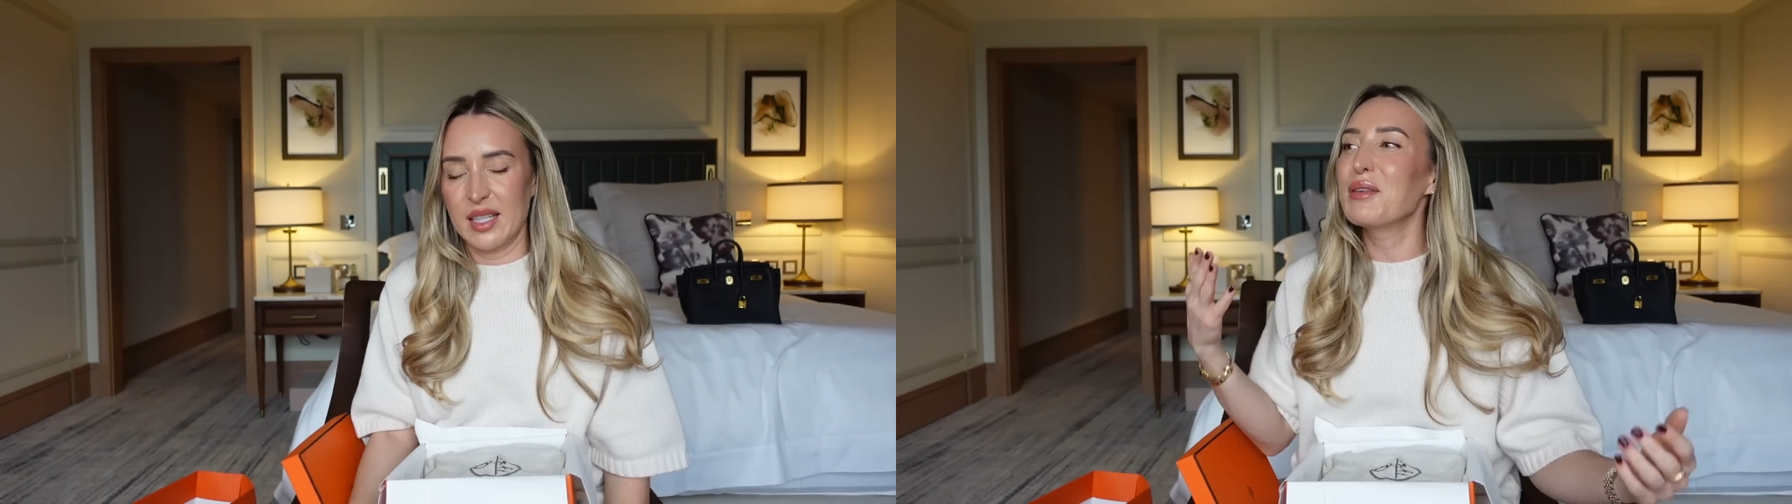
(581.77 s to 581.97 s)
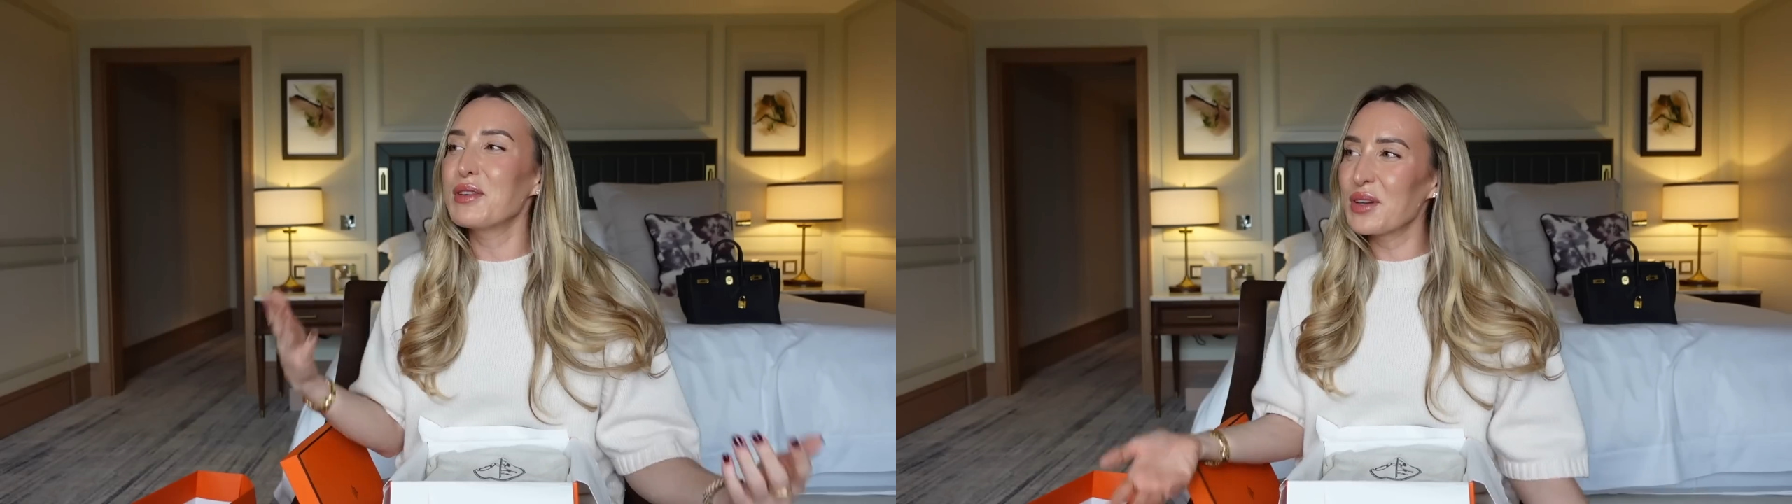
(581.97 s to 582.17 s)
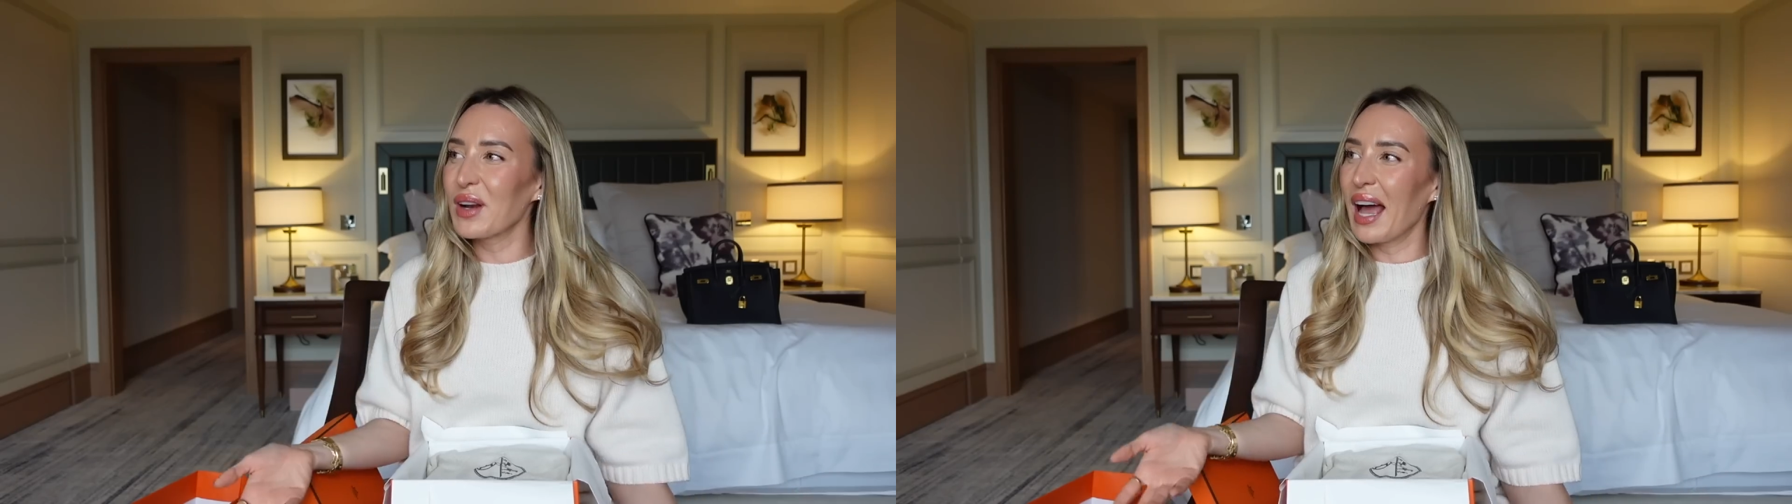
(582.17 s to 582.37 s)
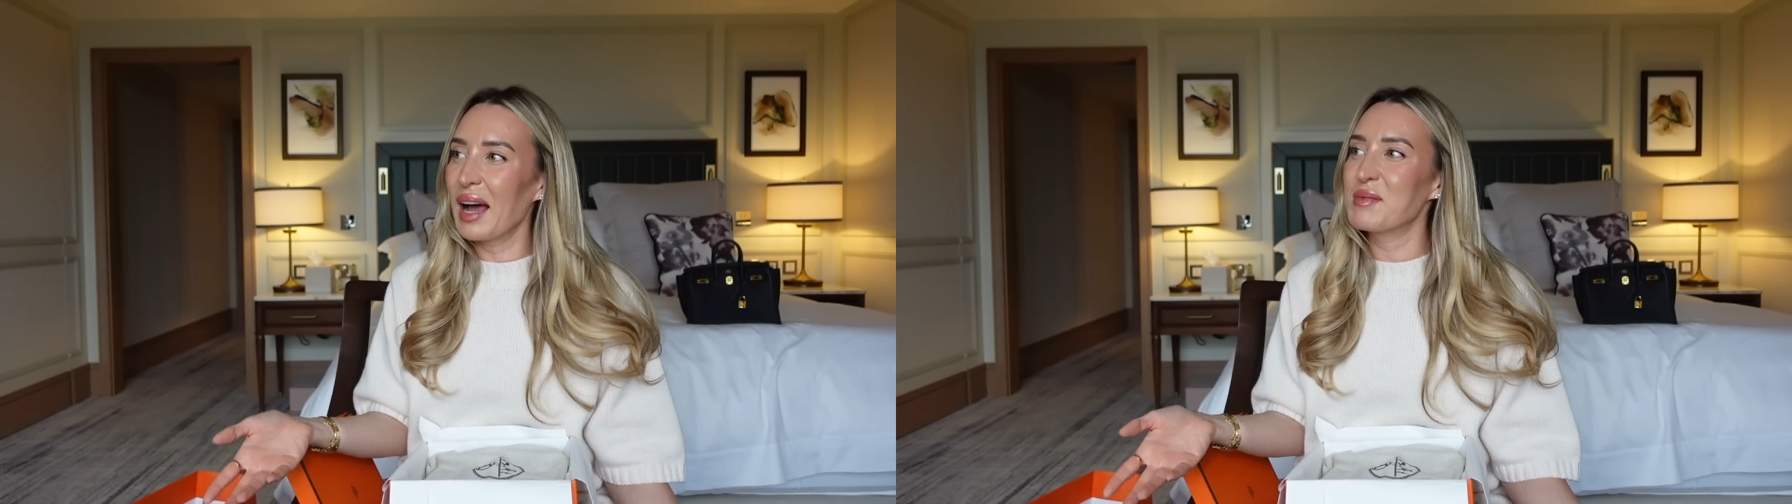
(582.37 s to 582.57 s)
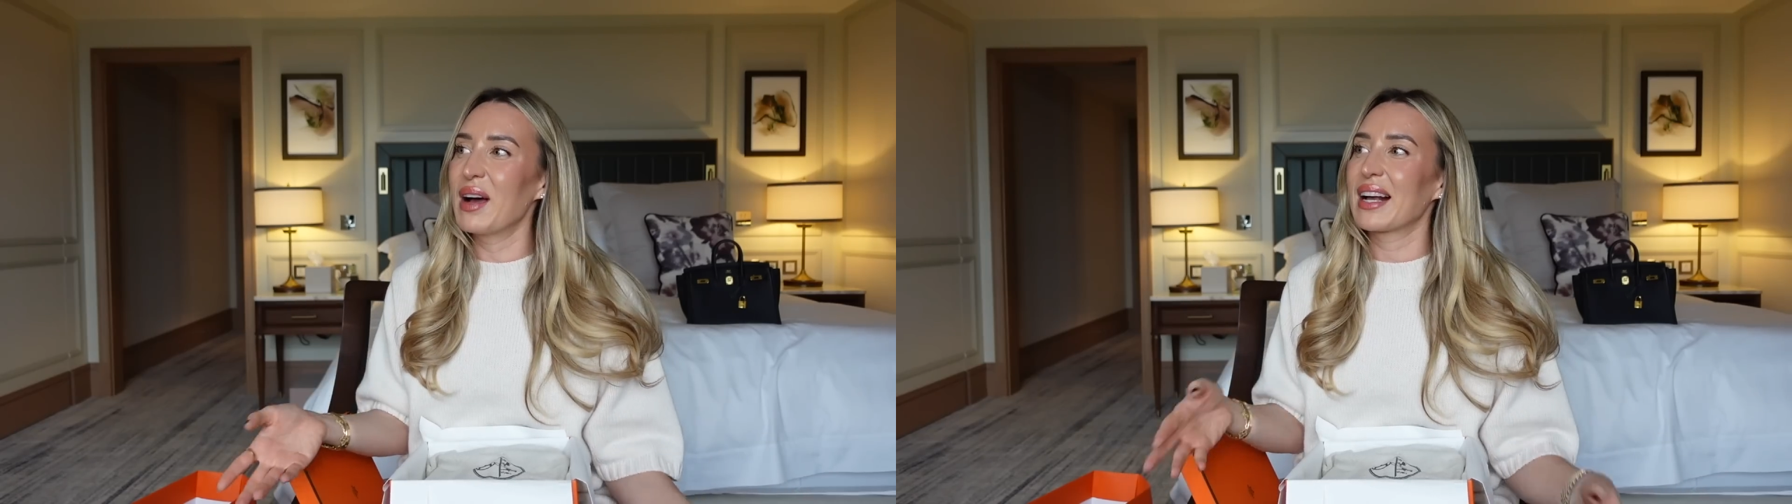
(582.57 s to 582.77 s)
but if you do like
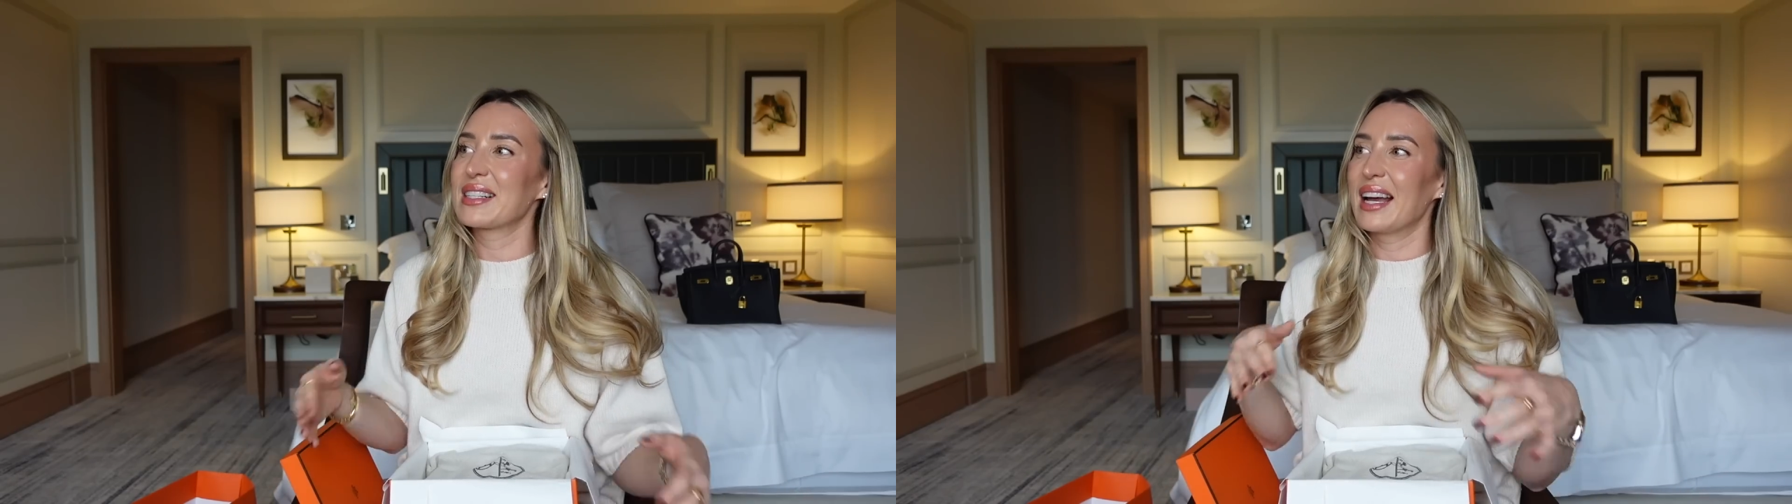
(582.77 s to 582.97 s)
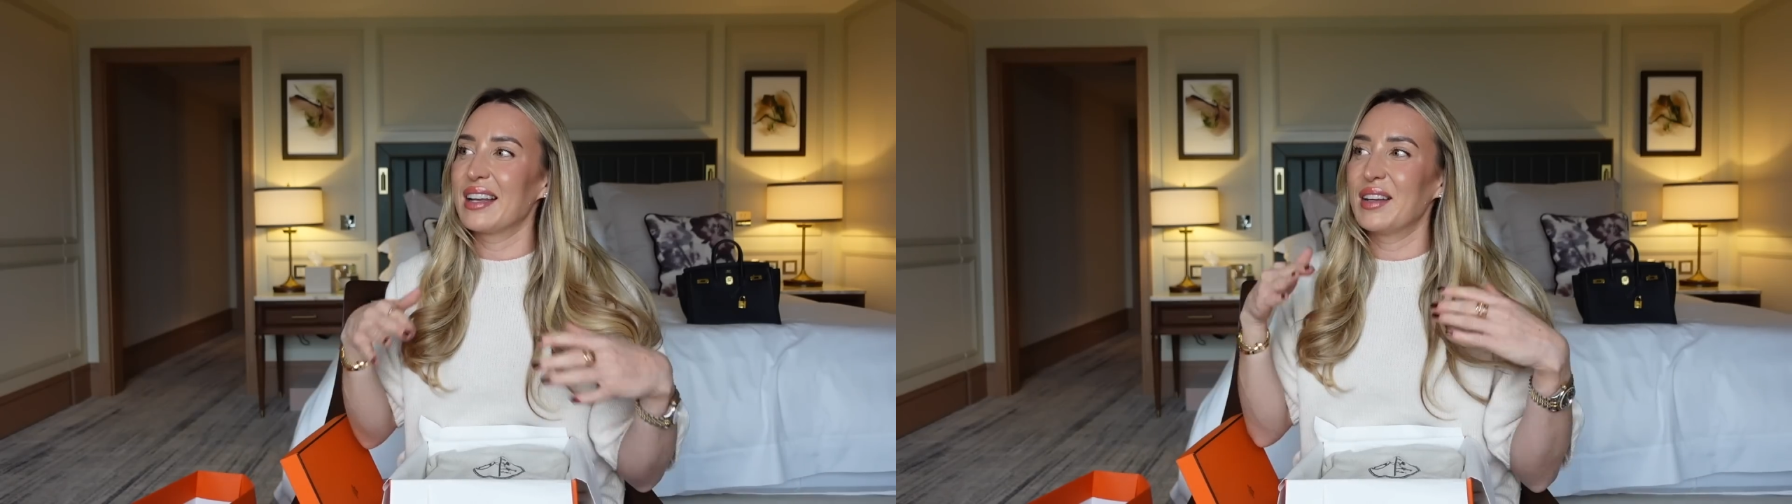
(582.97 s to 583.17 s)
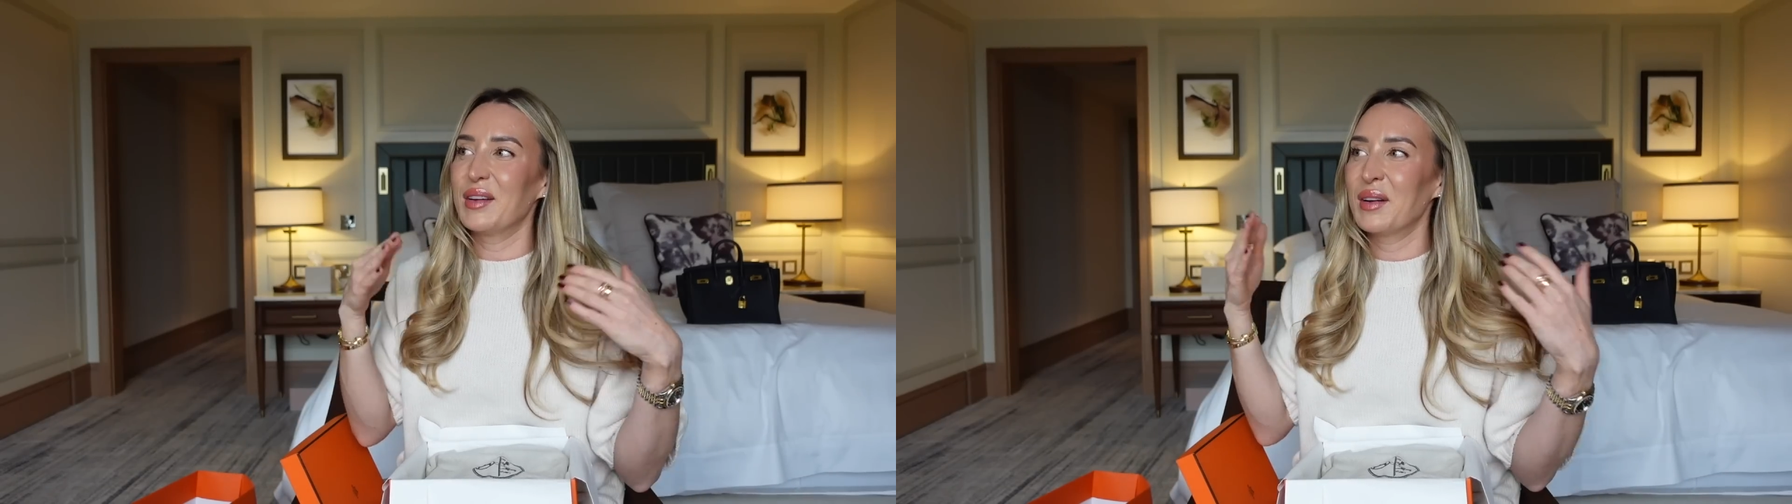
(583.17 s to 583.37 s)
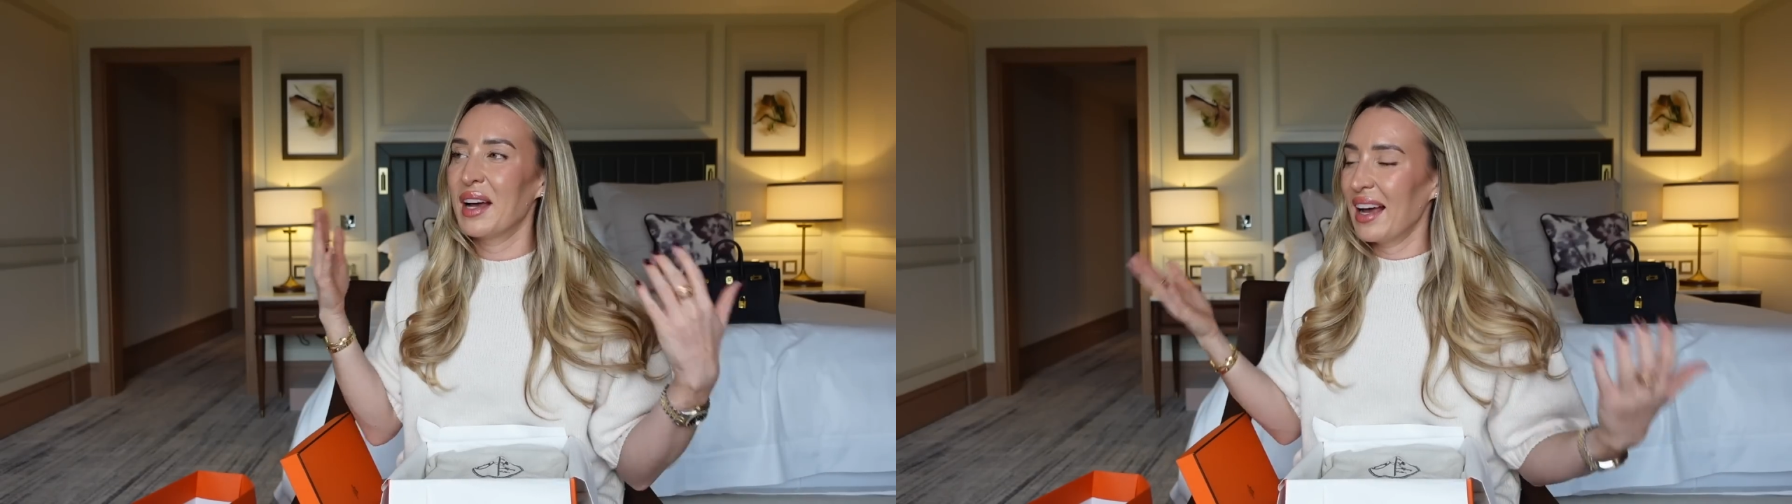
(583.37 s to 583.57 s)
handbags and you